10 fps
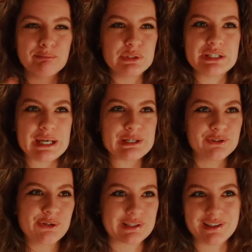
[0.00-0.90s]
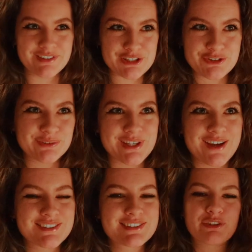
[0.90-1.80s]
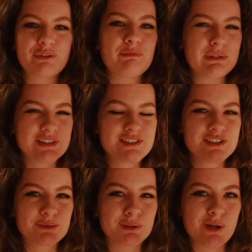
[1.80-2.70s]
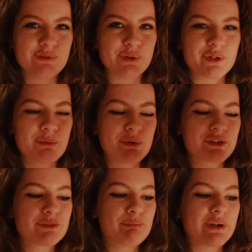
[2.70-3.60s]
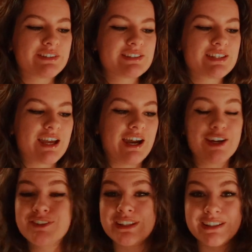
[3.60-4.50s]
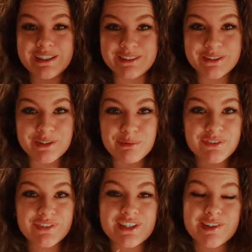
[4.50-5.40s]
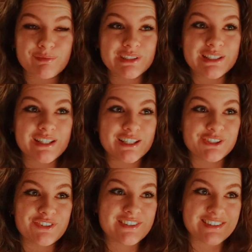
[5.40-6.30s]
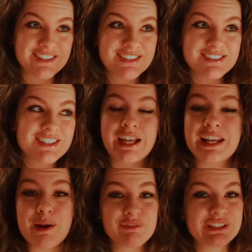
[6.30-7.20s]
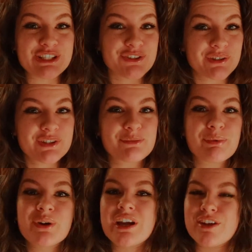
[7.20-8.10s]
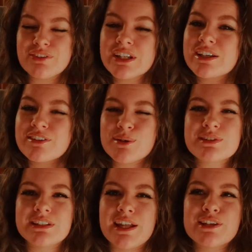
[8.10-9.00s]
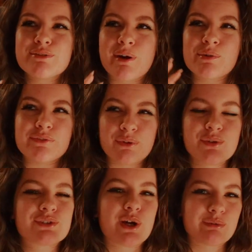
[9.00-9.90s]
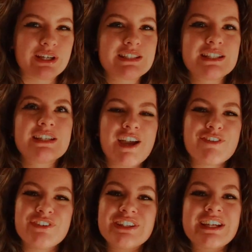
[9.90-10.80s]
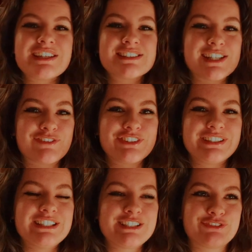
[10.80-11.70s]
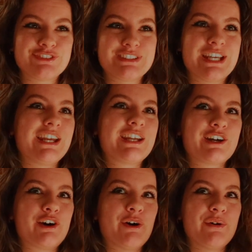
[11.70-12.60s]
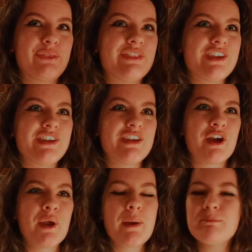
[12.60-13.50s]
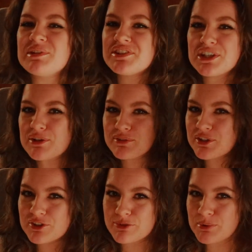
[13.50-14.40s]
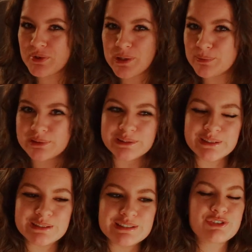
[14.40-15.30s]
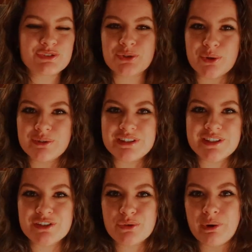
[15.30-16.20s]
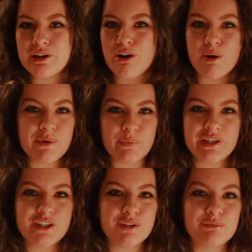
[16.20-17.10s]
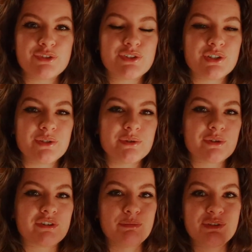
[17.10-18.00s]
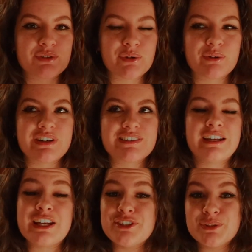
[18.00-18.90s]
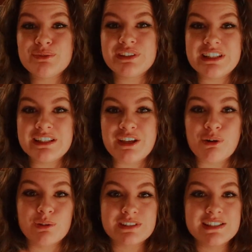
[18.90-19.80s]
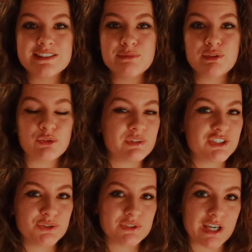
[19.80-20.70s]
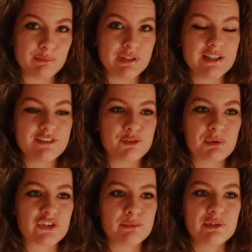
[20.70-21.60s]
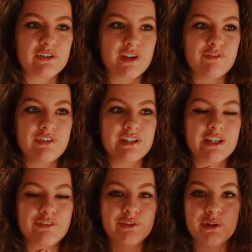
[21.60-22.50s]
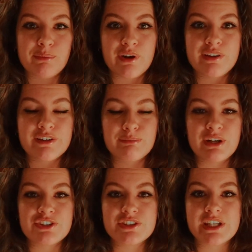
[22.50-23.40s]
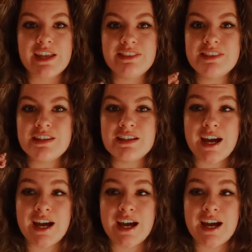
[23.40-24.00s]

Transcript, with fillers: mundane organisational tasks. So I've been listening to a lot of audiobooks, but I really like the audiobook for this, I'm really glad it does exist. And I am really enjoying this book, I feel like it's going to land around a 4 star rating. I feel like it's definitely a different take on the mysterious spooky woodland story that is quite common when it comes to creepy stories. And I do really like alternating between the two timelines, especially because I feel like Fiona Barnett has managed to get the